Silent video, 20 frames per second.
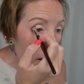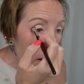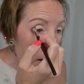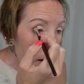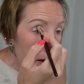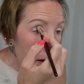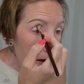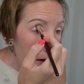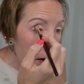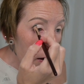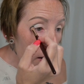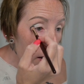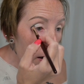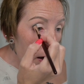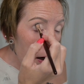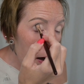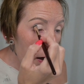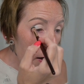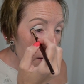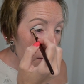And
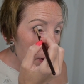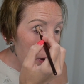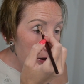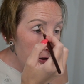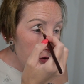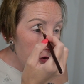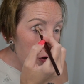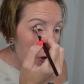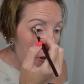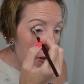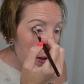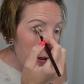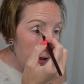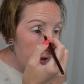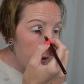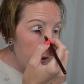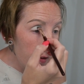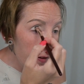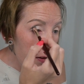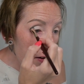I'm going to just
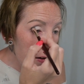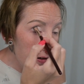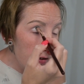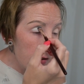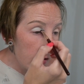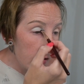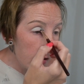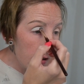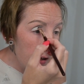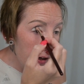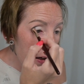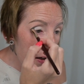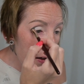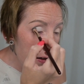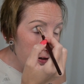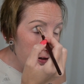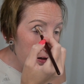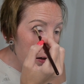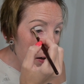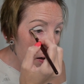get this
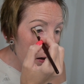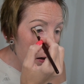in